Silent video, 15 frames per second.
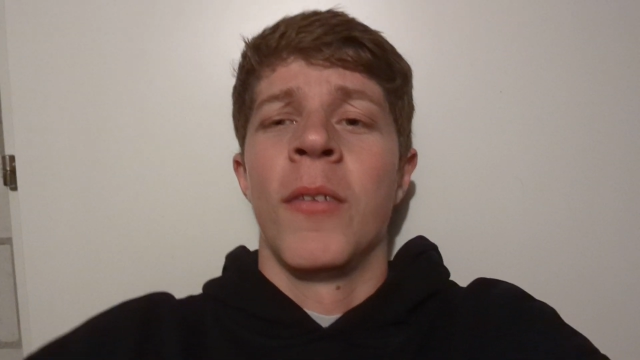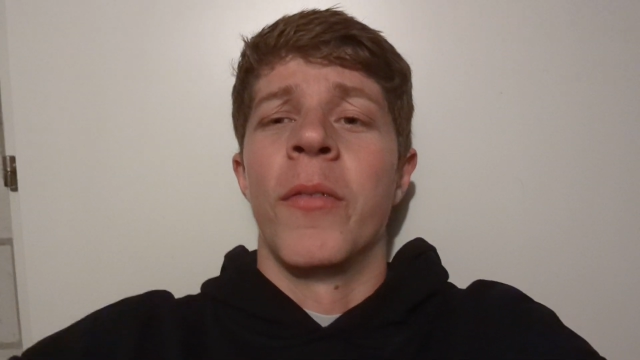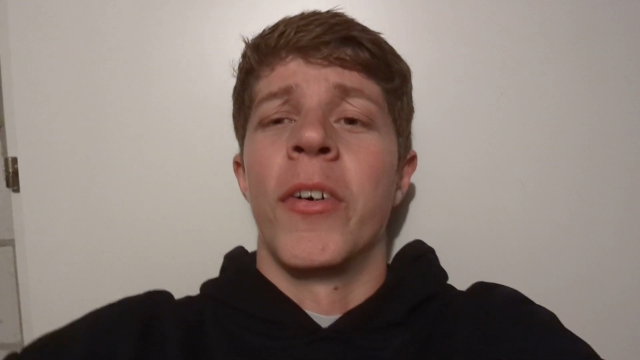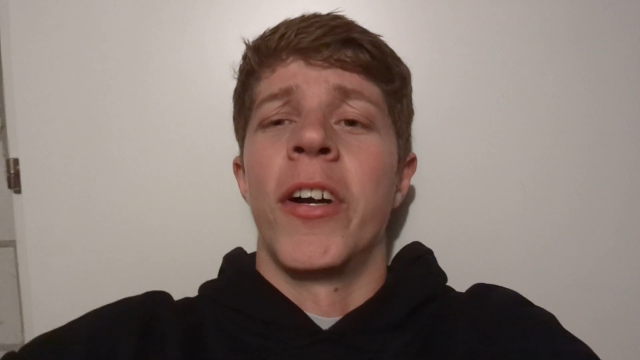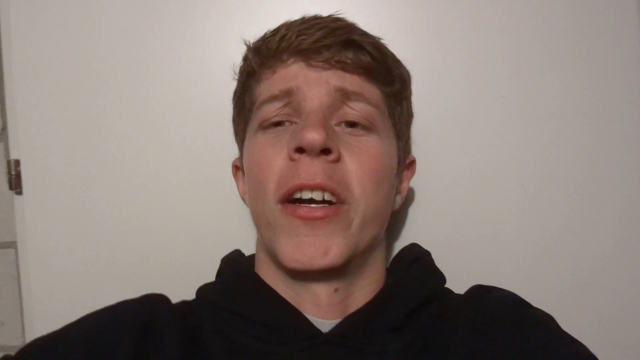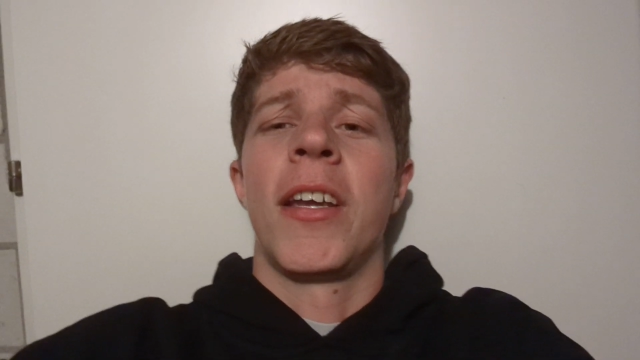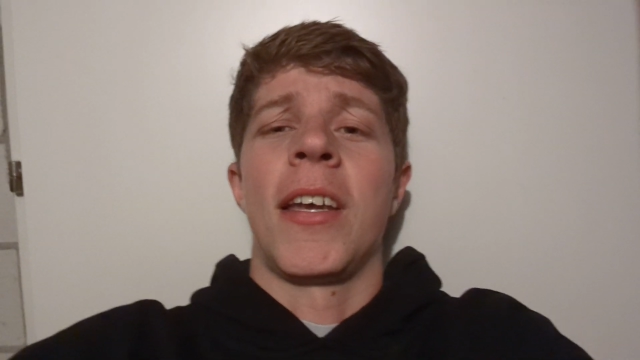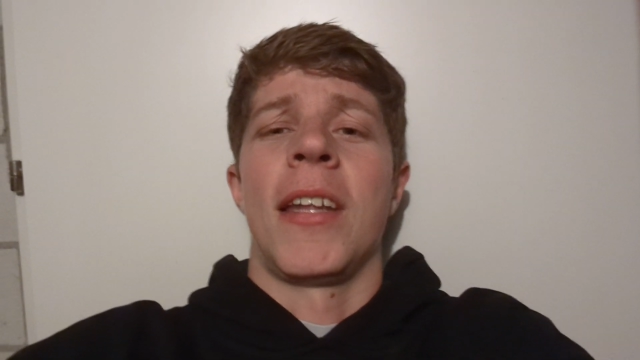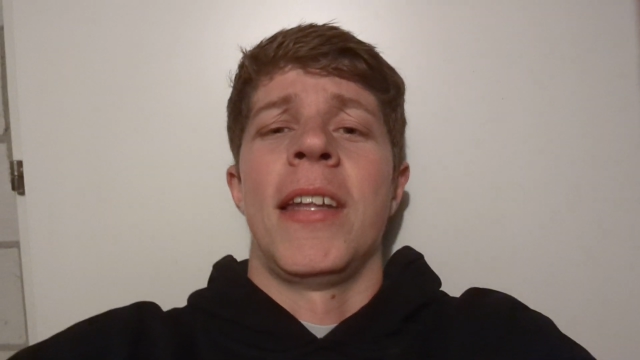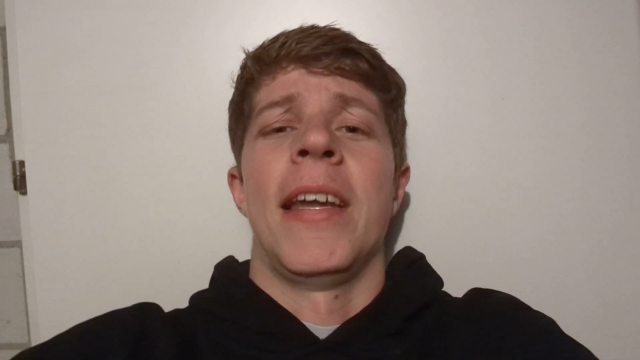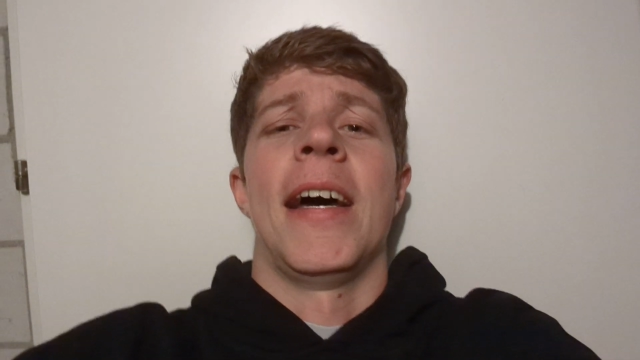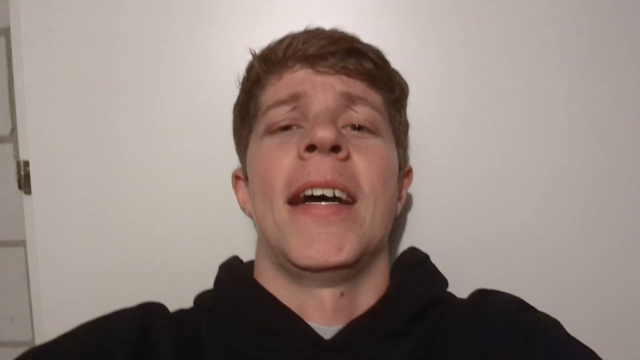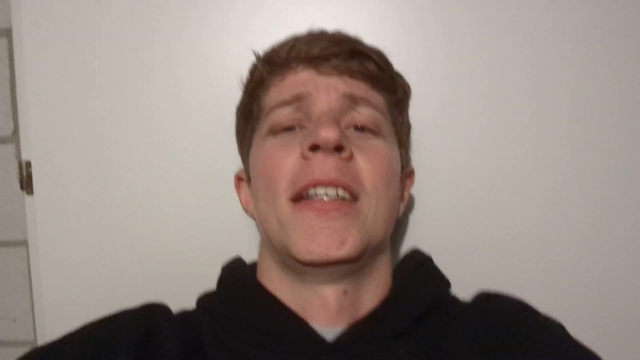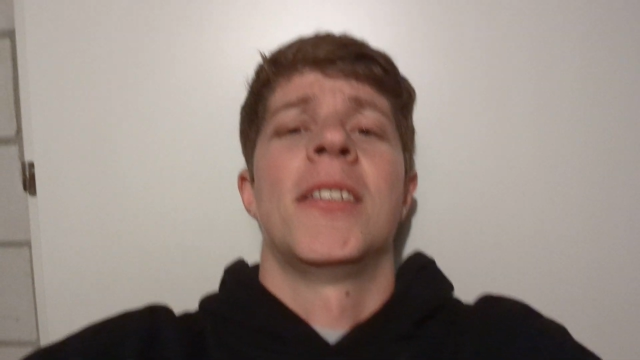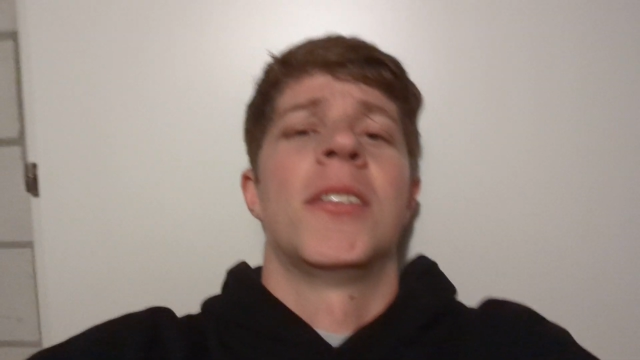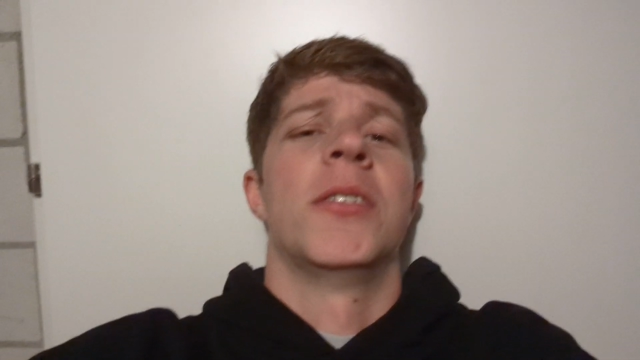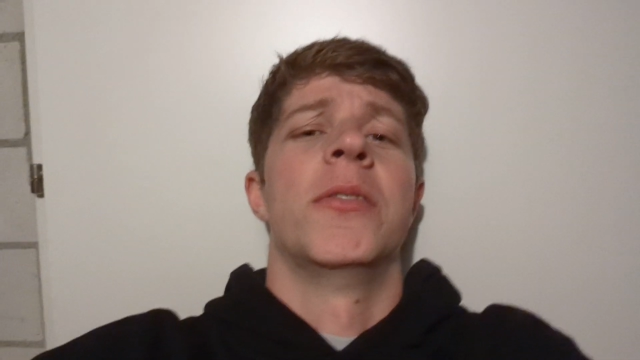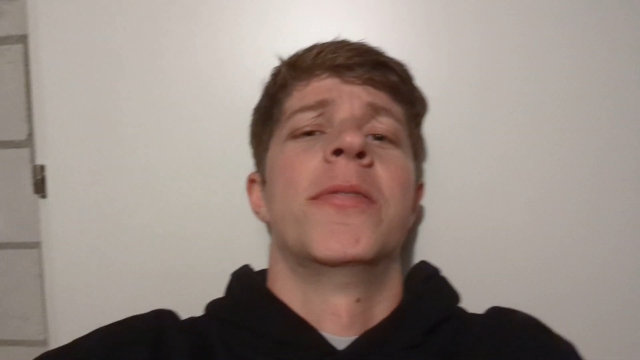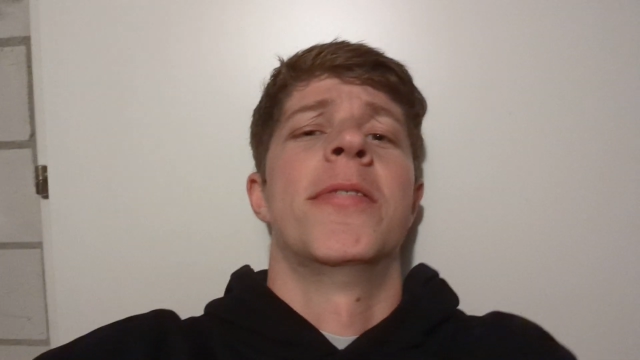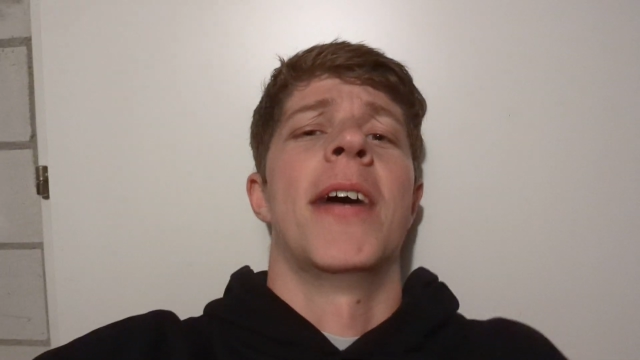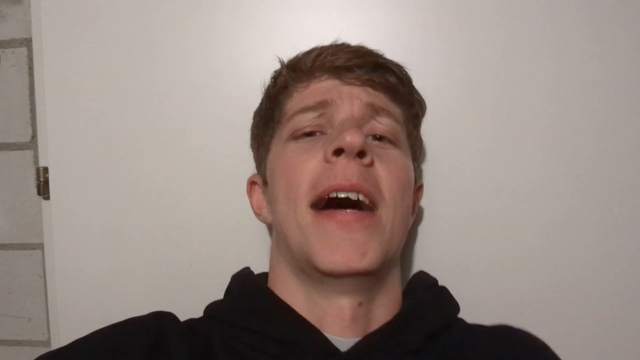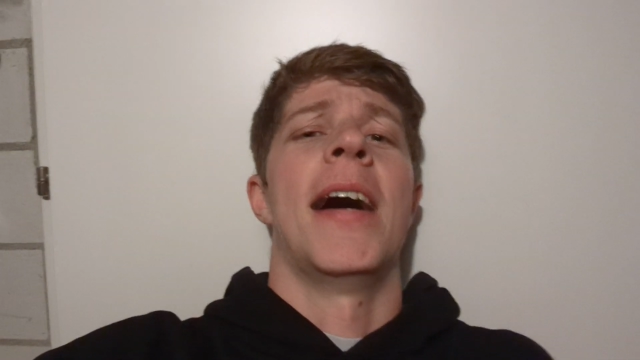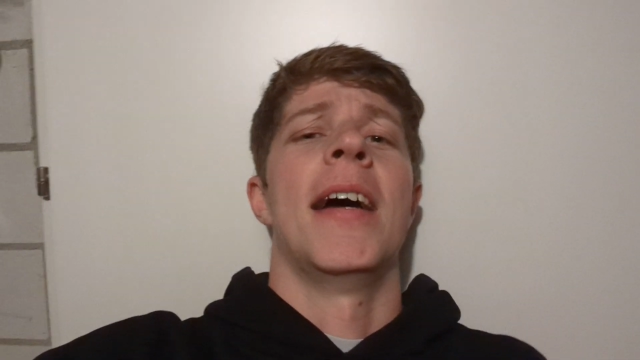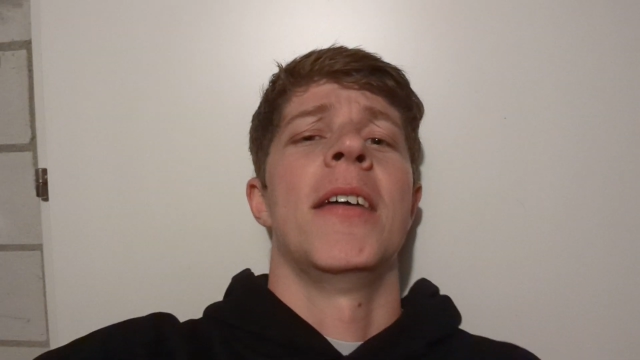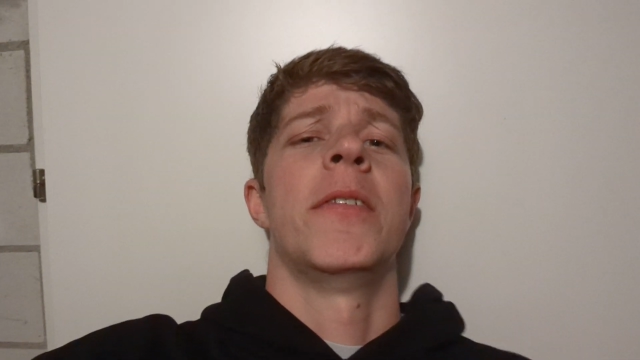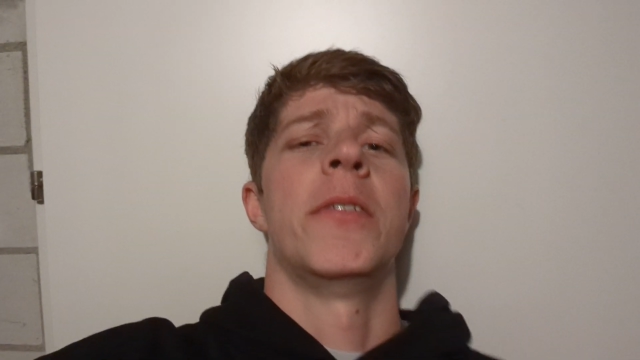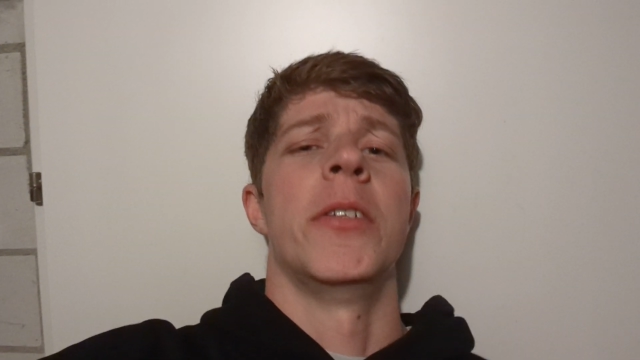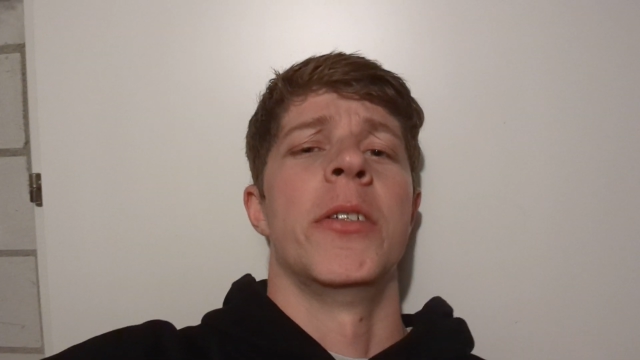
work a 9 to 5,